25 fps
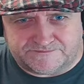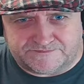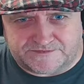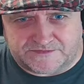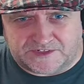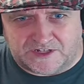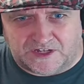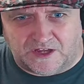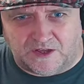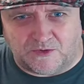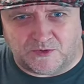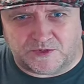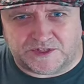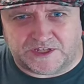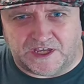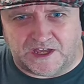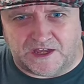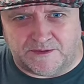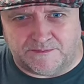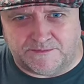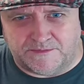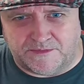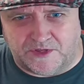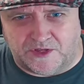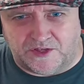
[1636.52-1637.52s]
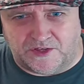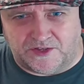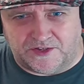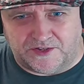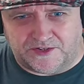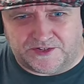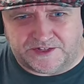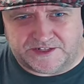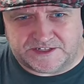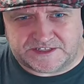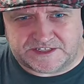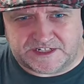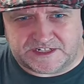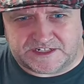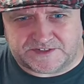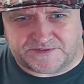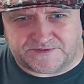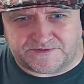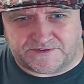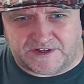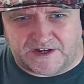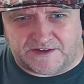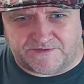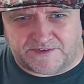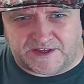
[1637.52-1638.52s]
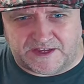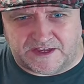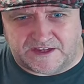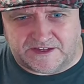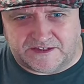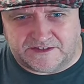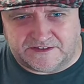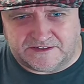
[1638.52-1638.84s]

Oh, come on. It takes forever.